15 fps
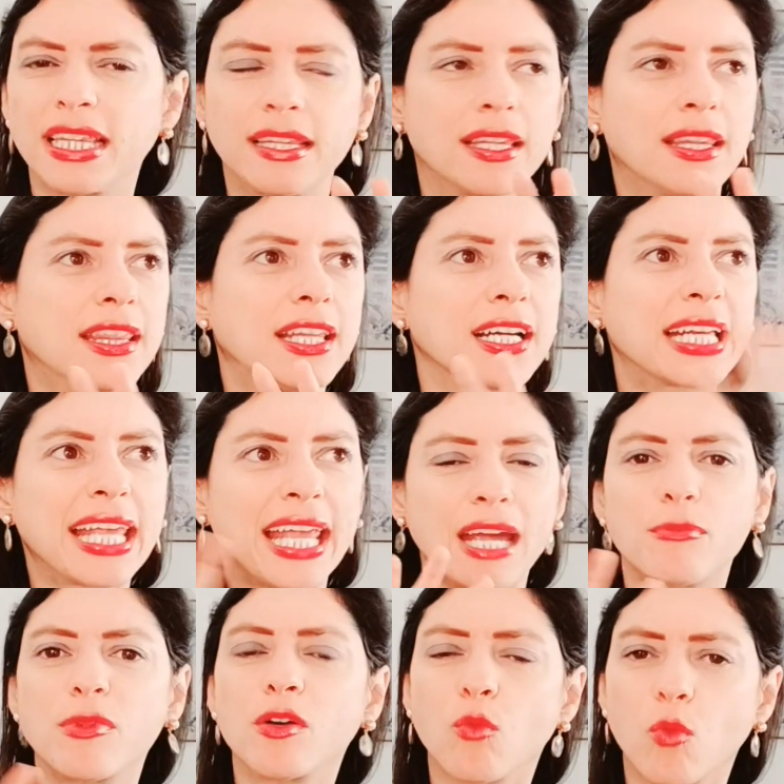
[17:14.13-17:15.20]
The
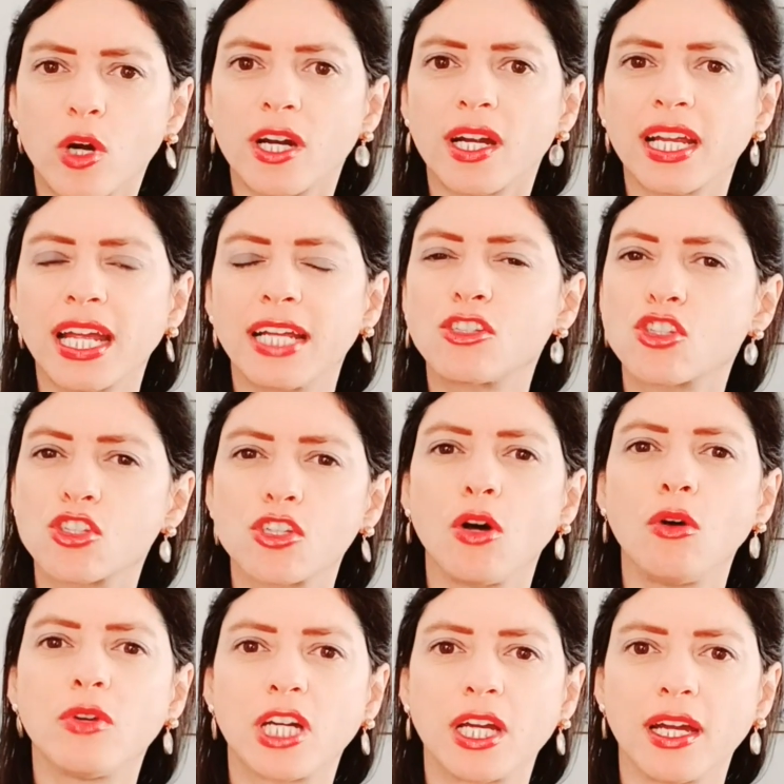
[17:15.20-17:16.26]
camera work, it's
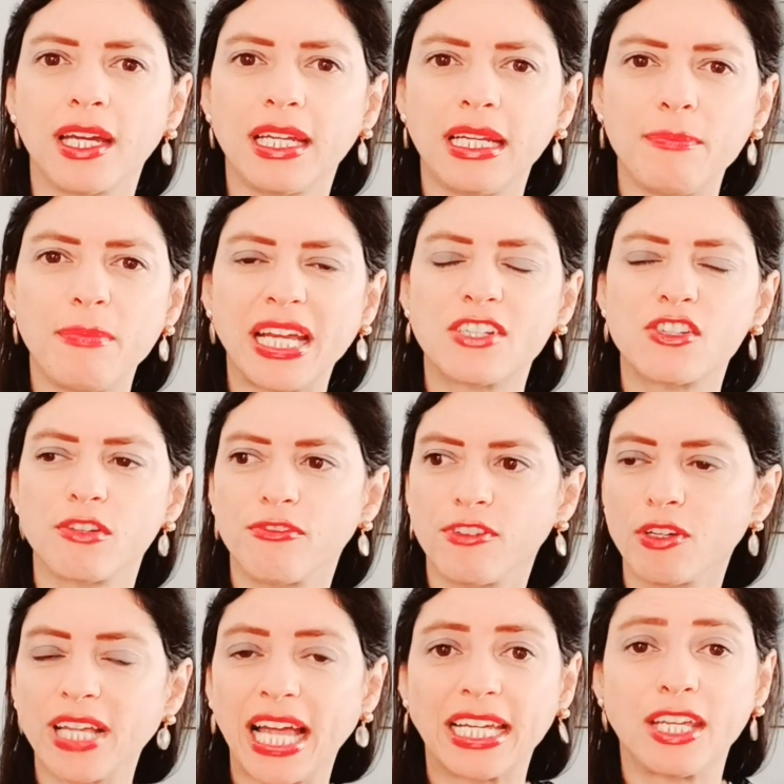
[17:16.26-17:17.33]
so good. It makes you feel
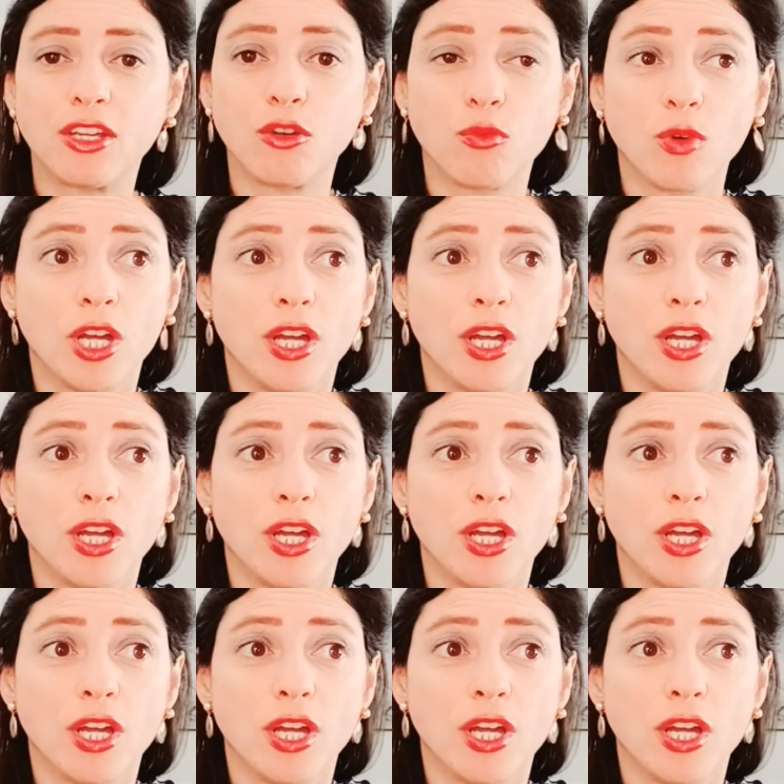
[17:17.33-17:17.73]
like you